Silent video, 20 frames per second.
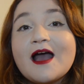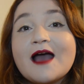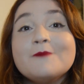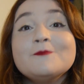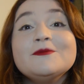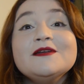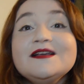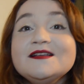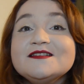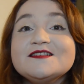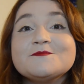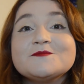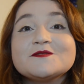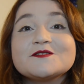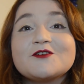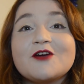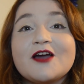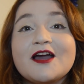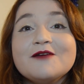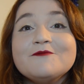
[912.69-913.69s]
And please
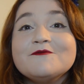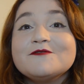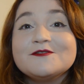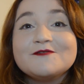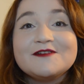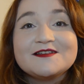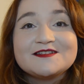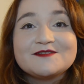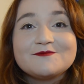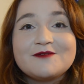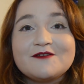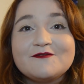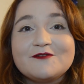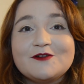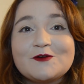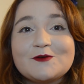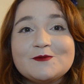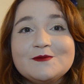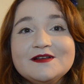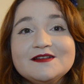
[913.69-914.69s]
subscribe for the rest of my
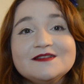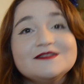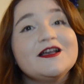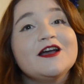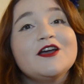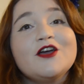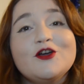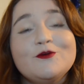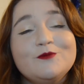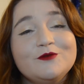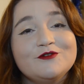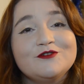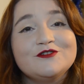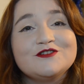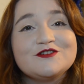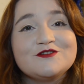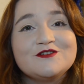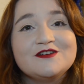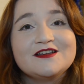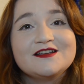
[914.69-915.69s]
vlogmas. I hope you're
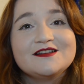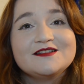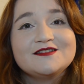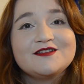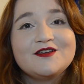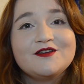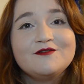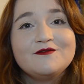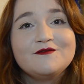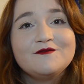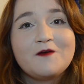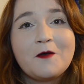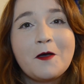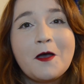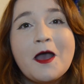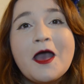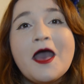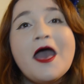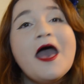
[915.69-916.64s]
enjoying it so far.